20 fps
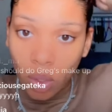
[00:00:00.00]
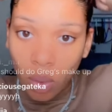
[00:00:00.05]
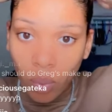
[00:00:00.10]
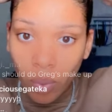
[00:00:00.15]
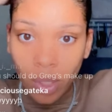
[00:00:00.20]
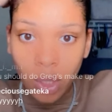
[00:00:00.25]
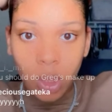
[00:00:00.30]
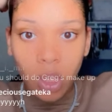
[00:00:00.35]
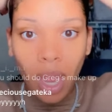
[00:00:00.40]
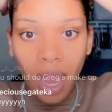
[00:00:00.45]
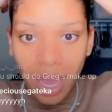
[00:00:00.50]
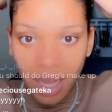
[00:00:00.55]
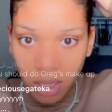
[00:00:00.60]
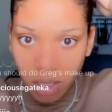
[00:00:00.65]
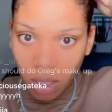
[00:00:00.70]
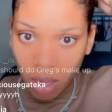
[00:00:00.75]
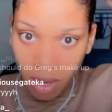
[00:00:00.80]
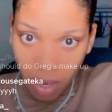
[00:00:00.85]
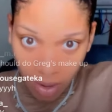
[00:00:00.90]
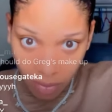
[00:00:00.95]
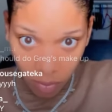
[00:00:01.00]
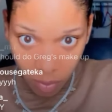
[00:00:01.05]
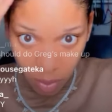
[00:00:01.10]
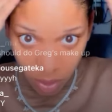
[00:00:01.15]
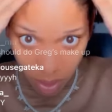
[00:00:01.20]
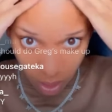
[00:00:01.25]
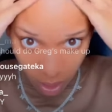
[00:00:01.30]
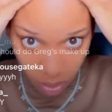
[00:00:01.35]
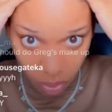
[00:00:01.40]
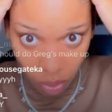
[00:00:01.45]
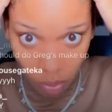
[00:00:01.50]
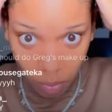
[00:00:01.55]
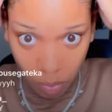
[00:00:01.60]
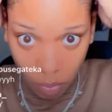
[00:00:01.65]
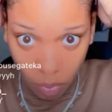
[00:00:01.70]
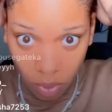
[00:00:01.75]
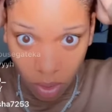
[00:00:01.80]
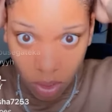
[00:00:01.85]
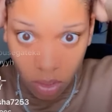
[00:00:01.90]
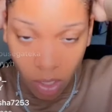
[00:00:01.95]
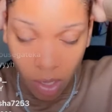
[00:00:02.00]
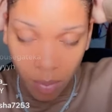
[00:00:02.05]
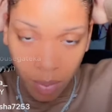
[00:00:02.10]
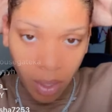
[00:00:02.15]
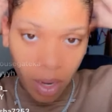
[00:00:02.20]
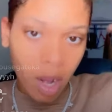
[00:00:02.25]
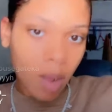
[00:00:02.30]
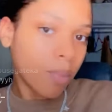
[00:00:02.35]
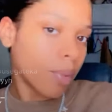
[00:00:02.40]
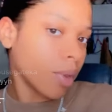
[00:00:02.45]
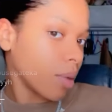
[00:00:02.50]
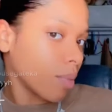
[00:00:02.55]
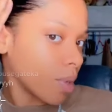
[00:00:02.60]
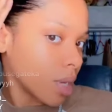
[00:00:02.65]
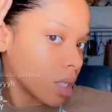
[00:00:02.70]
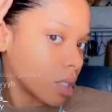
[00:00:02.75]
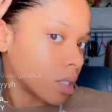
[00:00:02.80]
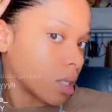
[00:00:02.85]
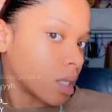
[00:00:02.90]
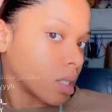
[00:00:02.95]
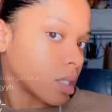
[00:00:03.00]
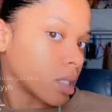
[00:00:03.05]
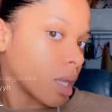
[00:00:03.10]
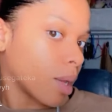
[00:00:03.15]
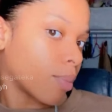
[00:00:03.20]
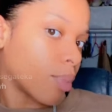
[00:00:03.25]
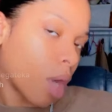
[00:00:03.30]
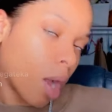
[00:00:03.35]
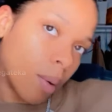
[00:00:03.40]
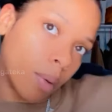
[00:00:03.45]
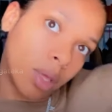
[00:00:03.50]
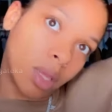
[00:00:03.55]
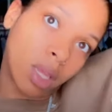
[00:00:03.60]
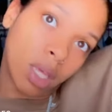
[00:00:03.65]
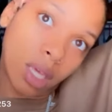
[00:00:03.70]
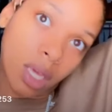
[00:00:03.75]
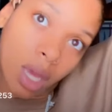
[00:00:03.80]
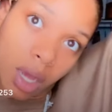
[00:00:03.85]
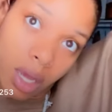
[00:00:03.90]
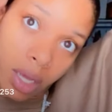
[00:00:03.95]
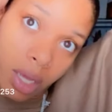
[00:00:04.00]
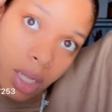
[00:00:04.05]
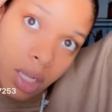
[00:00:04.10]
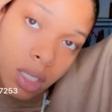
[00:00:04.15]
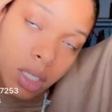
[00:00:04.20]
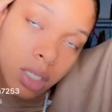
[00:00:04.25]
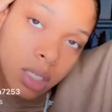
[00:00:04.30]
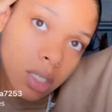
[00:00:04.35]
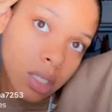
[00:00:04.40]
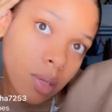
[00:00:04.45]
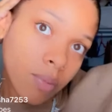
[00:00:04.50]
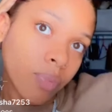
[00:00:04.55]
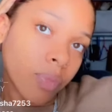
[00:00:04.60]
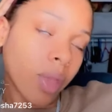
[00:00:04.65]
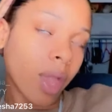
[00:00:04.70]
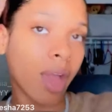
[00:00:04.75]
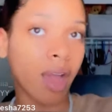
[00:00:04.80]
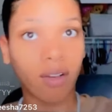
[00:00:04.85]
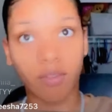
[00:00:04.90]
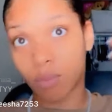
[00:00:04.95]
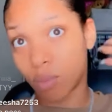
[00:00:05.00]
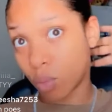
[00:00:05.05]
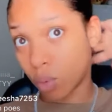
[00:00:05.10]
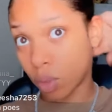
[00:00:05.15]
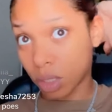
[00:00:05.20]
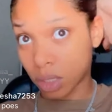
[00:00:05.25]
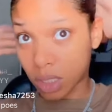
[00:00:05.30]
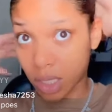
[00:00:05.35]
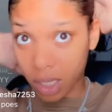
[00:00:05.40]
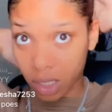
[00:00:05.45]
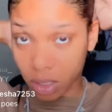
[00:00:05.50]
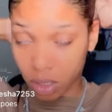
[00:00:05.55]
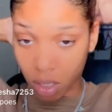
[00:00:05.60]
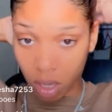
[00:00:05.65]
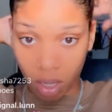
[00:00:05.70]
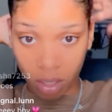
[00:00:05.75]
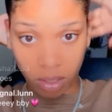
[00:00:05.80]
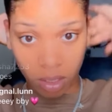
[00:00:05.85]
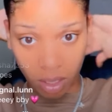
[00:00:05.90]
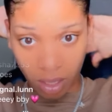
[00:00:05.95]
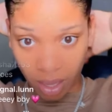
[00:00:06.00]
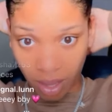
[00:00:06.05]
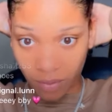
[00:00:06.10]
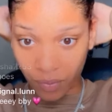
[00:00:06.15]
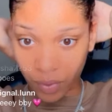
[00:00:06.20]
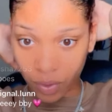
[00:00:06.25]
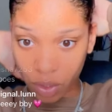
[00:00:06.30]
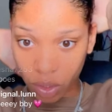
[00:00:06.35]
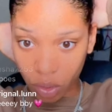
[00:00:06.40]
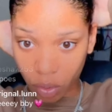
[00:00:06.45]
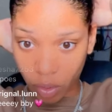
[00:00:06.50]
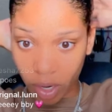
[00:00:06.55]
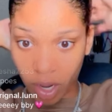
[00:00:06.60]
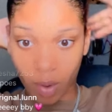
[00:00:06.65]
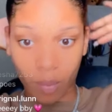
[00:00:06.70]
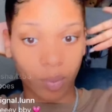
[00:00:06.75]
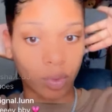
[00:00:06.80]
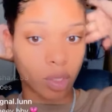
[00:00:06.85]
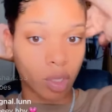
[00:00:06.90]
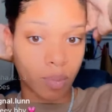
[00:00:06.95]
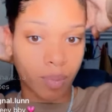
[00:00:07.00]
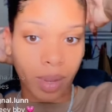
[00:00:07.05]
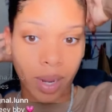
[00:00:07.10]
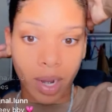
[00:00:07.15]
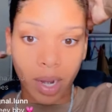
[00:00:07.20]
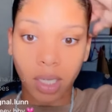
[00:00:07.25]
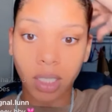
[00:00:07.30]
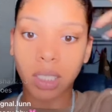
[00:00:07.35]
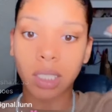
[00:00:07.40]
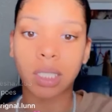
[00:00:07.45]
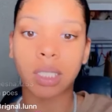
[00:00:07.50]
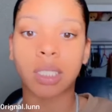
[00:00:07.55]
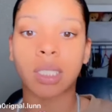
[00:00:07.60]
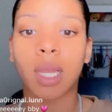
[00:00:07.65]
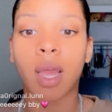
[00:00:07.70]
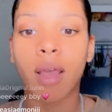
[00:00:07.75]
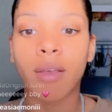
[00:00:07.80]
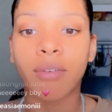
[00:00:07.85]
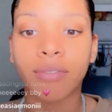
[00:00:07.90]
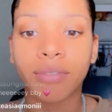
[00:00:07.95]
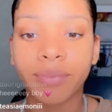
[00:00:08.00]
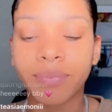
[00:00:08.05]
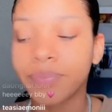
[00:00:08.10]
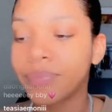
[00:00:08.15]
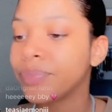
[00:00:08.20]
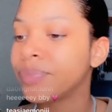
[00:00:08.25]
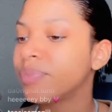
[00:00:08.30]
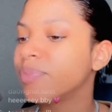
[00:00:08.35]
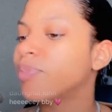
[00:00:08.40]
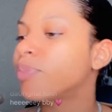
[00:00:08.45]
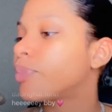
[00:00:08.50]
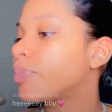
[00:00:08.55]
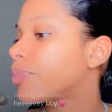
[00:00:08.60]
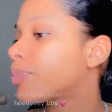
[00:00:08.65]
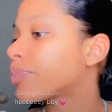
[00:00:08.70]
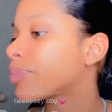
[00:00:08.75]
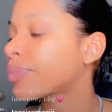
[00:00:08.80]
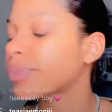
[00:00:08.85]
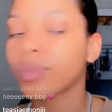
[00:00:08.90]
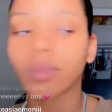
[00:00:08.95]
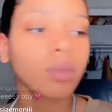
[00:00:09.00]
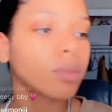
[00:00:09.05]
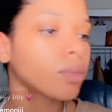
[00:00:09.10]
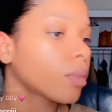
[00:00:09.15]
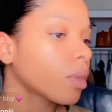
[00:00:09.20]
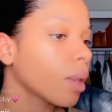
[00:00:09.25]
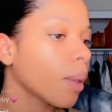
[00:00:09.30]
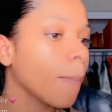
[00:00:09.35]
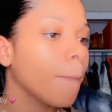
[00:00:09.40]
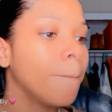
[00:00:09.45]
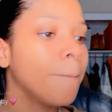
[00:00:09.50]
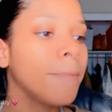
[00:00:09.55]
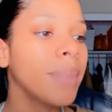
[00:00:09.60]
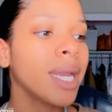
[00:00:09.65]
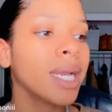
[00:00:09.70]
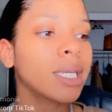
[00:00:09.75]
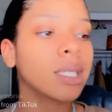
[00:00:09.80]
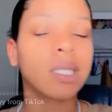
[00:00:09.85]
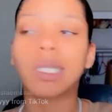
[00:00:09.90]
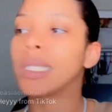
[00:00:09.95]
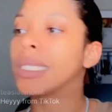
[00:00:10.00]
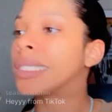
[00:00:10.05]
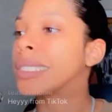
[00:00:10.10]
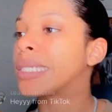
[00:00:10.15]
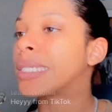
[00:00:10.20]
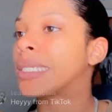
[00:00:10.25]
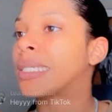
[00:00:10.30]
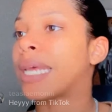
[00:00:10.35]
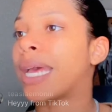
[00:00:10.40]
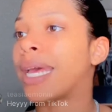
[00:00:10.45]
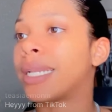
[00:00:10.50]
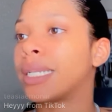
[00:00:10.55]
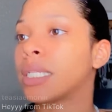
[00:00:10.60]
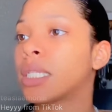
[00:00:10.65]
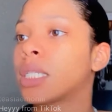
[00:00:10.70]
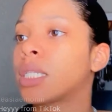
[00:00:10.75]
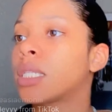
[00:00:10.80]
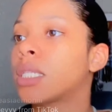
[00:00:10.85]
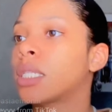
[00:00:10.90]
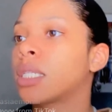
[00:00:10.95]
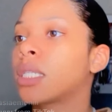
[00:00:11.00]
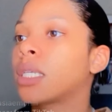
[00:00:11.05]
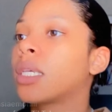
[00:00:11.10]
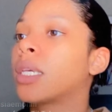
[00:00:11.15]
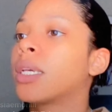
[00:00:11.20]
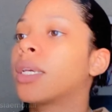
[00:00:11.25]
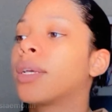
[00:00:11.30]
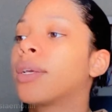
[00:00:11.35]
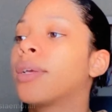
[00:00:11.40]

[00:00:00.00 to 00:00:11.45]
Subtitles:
which I thought everybody had a group Instagram account, but it makes sense that probably the youngins have more TikTok than they have Instagram with their parents and stuff. Makes sense.